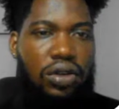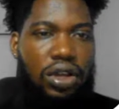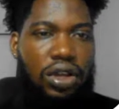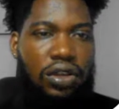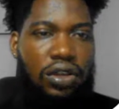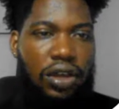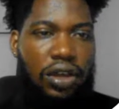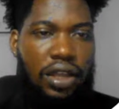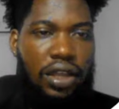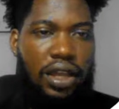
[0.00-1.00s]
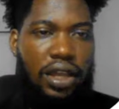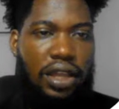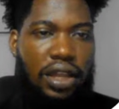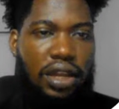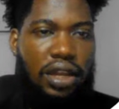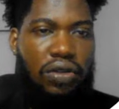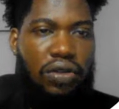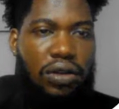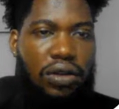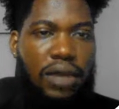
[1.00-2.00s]
and I click on
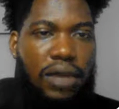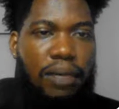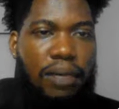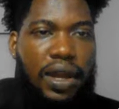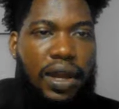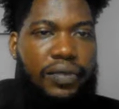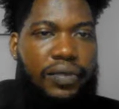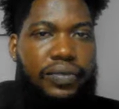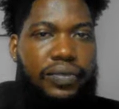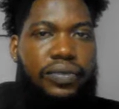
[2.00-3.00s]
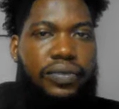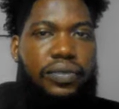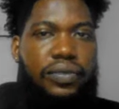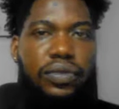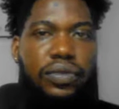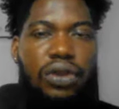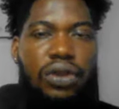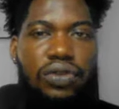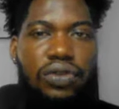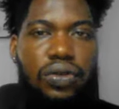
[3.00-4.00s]
apply. So
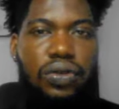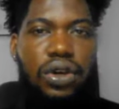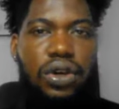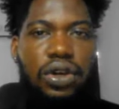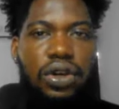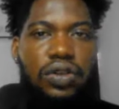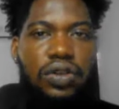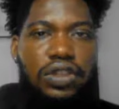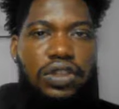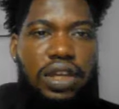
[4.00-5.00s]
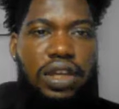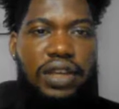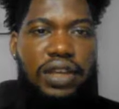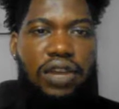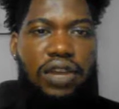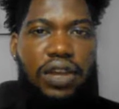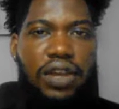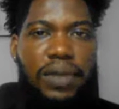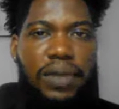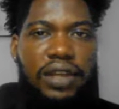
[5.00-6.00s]
you'll see as I click on apply,
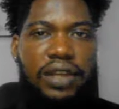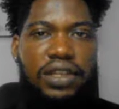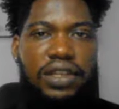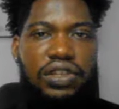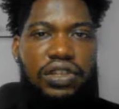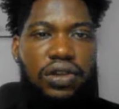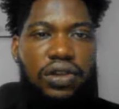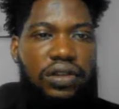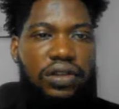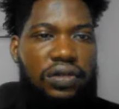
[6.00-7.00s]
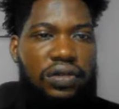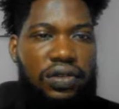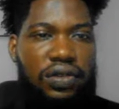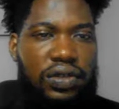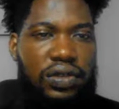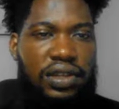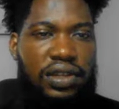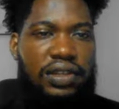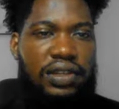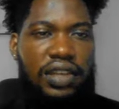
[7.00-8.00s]
see it's installing. So you see it says
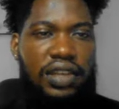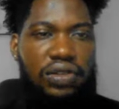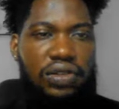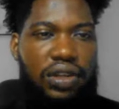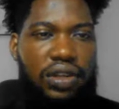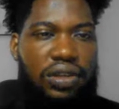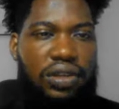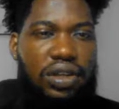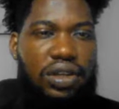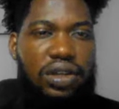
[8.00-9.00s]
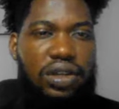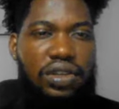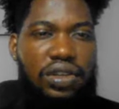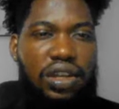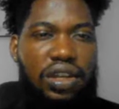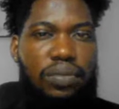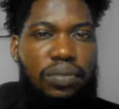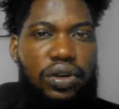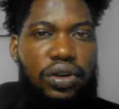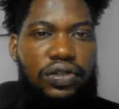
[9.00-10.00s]
installing our plugins
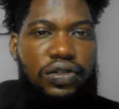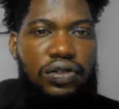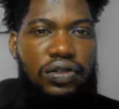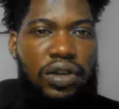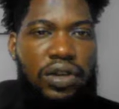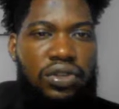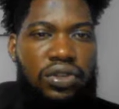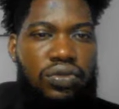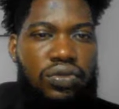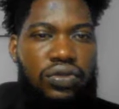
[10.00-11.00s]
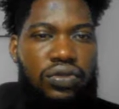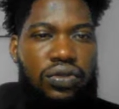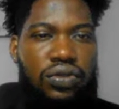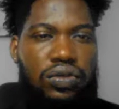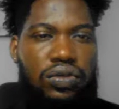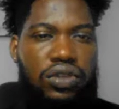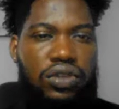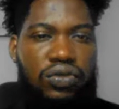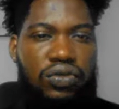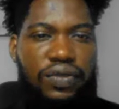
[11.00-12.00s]
1, 2. So just wait
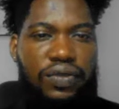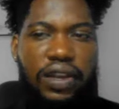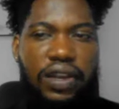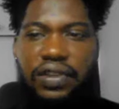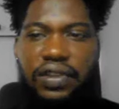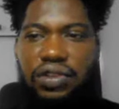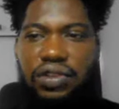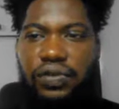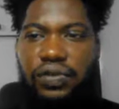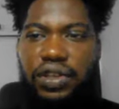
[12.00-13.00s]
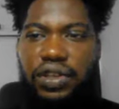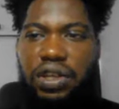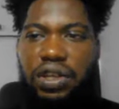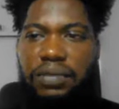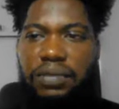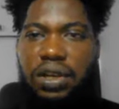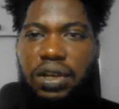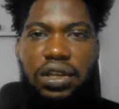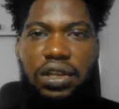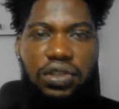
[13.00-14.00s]
for everything to finish
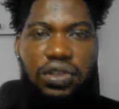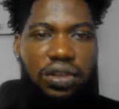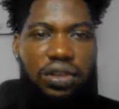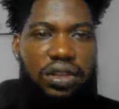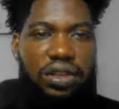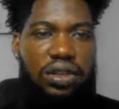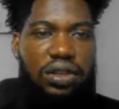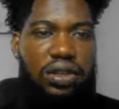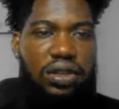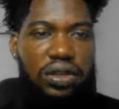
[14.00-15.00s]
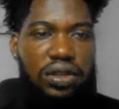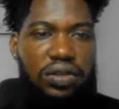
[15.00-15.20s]
installing. So